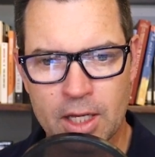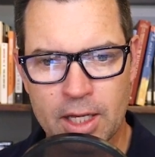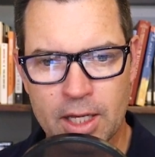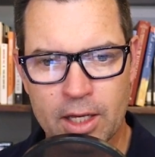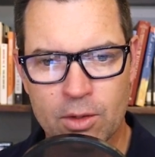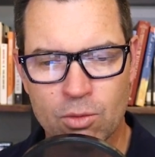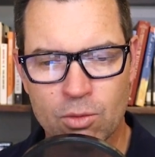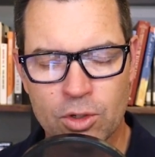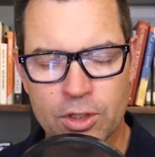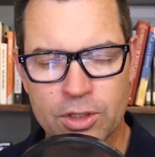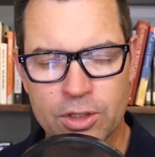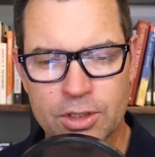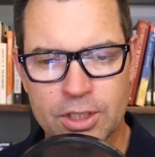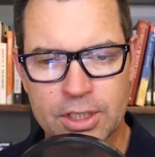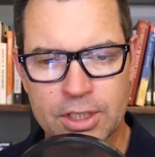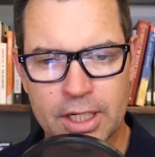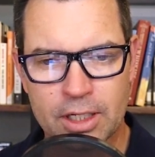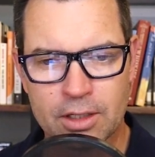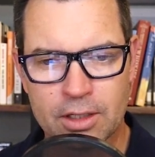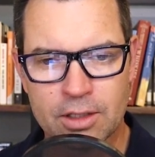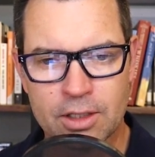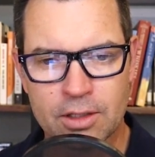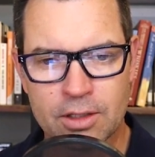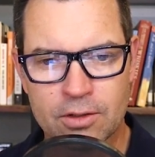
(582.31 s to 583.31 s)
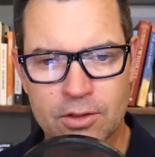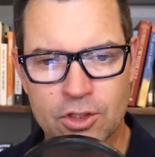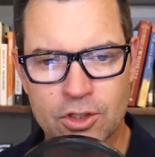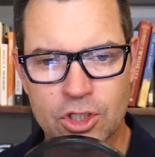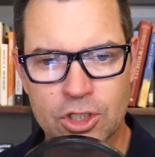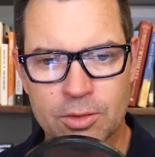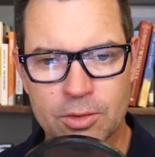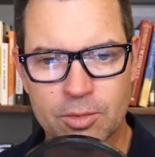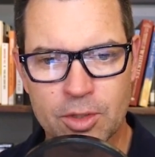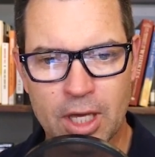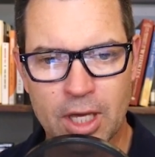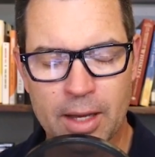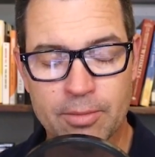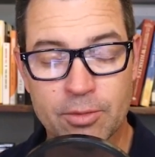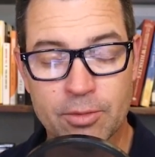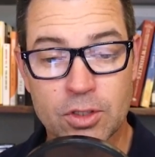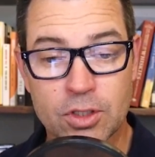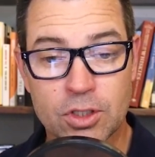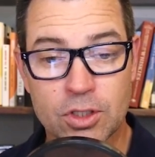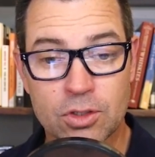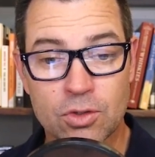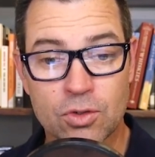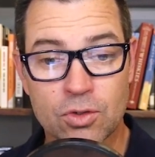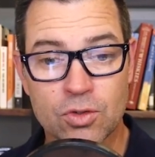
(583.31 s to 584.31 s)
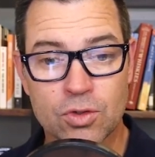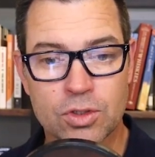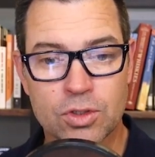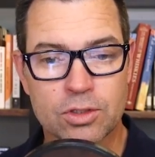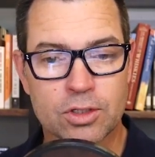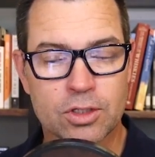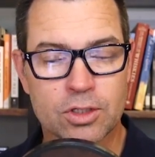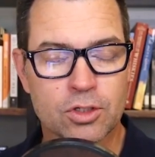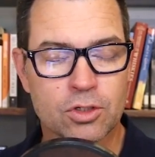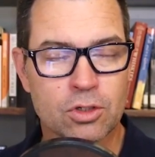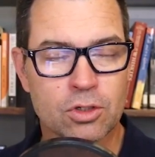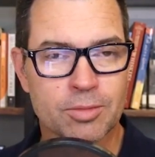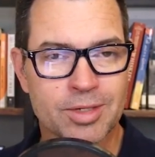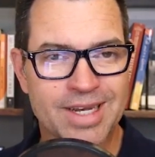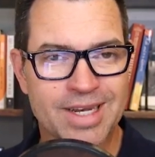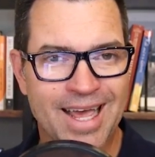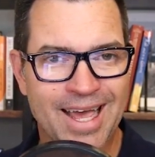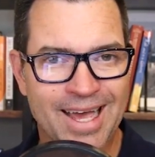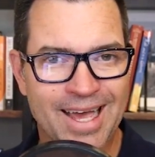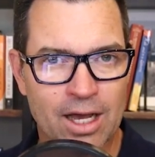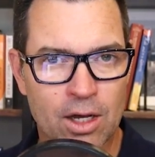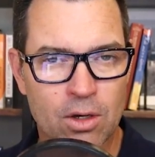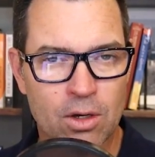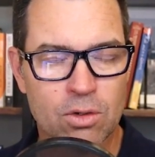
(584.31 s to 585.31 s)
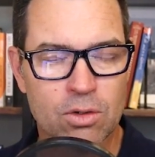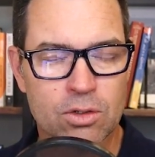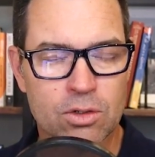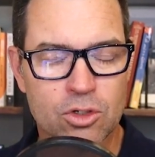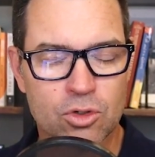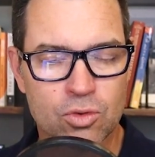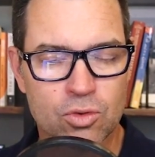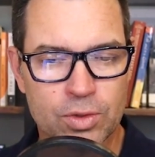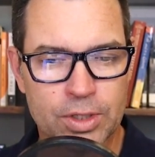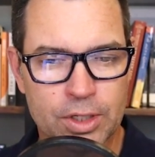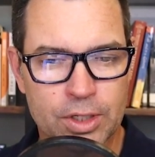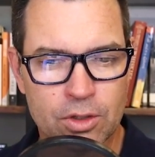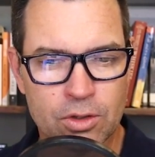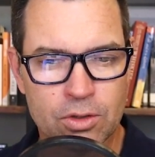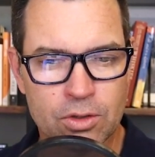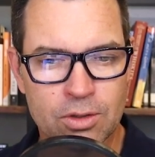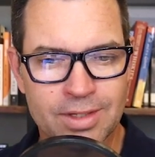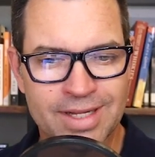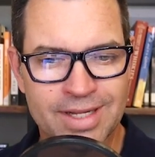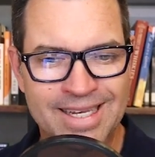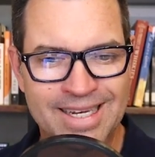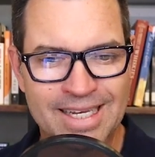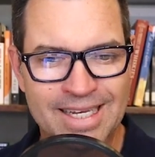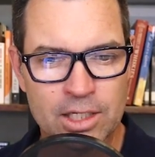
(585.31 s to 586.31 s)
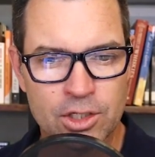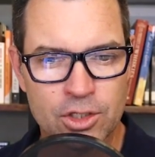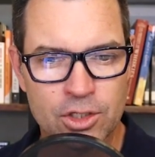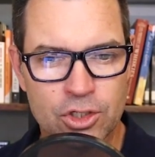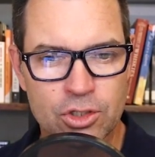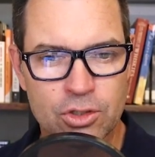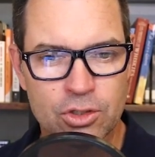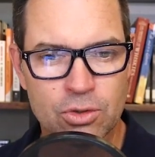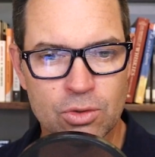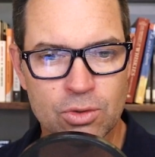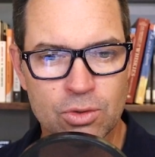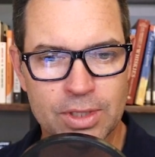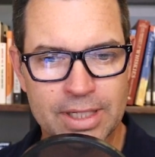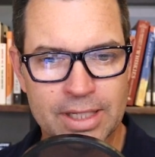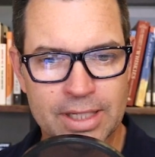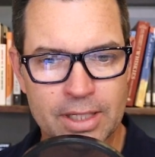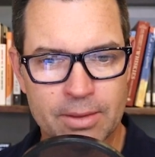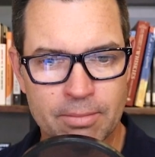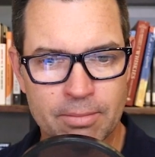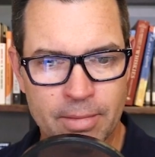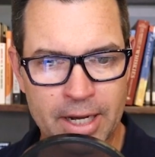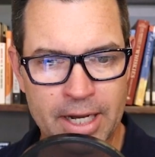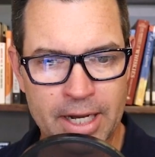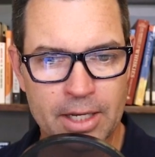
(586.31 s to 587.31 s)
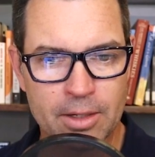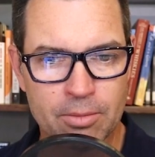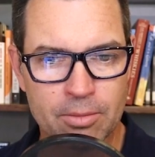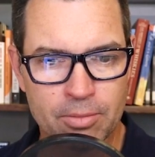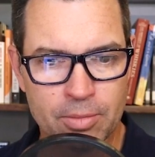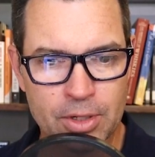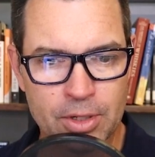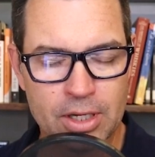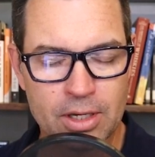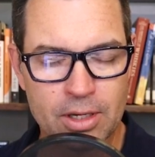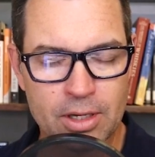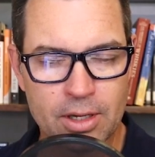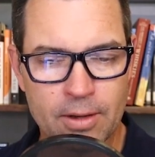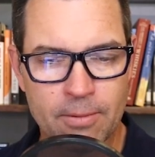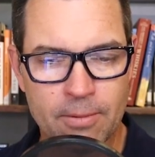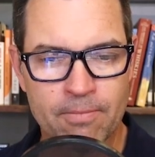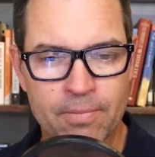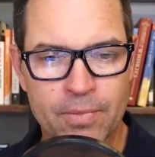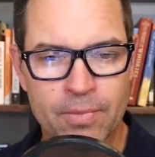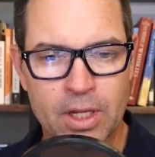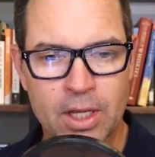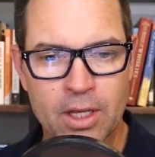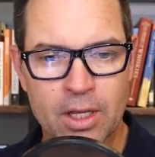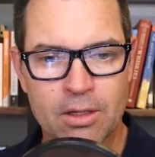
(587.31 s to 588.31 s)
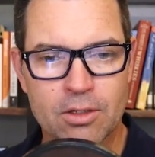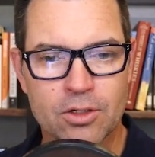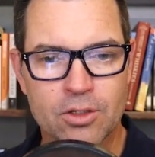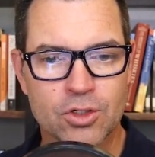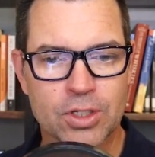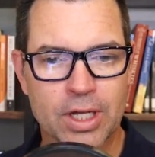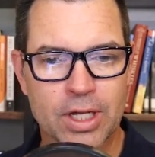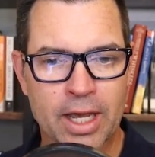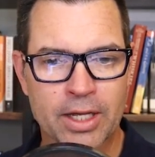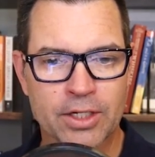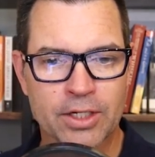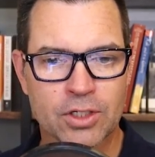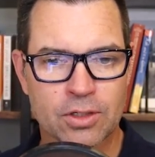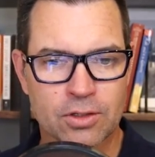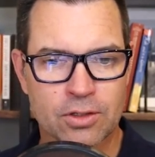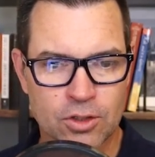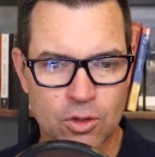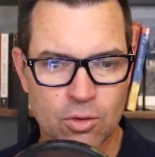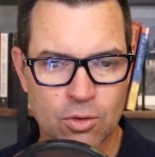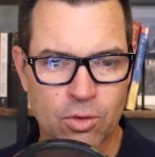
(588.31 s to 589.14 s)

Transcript: And one technique that ship captains use to determine how critical an issue might be is to ask this